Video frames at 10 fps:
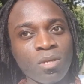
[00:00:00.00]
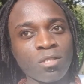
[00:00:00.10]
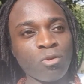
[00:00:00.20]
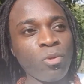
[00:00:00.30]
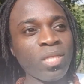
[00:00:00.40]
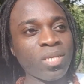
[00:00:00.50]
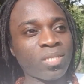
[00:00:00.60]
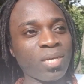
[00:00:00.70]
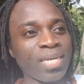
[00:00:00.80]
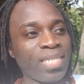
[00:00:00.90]
So we need
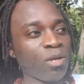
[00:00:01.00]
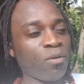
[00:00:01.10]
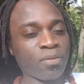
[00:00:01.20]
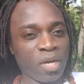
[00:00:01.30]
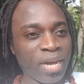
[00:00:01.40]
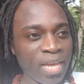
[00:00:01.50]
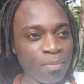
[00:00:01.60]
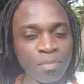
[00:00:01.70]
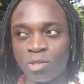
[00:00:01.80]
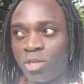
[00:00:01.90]
this idea of
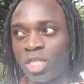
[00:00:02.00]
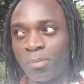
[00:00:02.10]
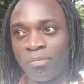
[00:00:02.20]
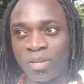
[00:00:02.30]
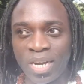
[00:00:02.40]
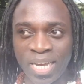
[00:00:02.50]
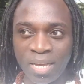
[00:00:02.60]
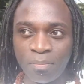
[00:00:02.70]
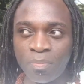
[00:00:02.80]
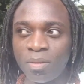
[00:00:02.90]
time, this concept of time,